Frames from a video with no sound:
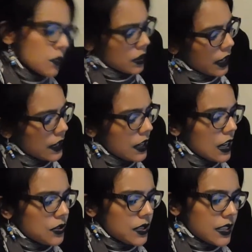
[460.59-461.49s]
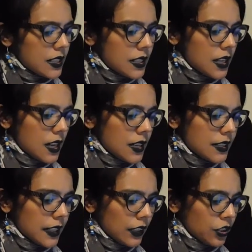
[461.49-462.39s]
Okay, so this is the uh,
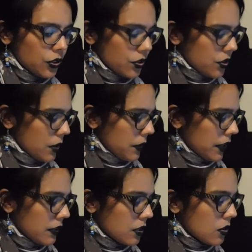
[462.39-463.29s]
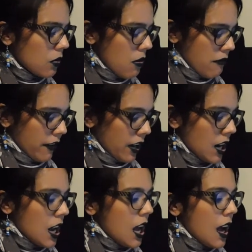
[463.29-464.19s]
second short story we're going to go over.
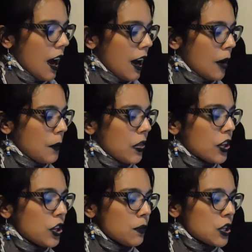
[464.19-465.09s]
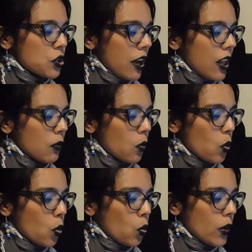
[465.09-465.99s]
Um, the human trial
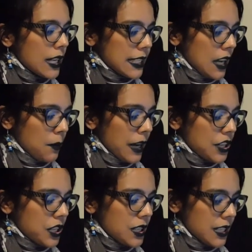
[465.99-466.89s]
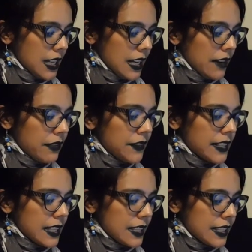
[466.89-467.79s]
was on patient D, a
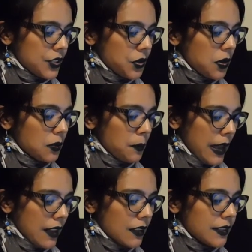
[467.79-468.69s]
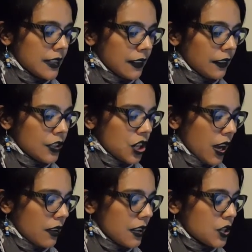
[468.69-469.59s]
56-year-old male, single and
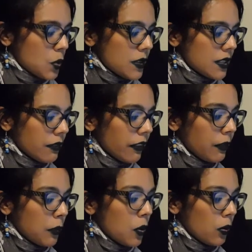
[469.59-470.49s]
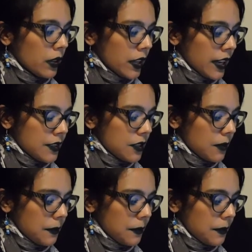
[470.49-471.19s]
childless, who was suffering from colon cancer.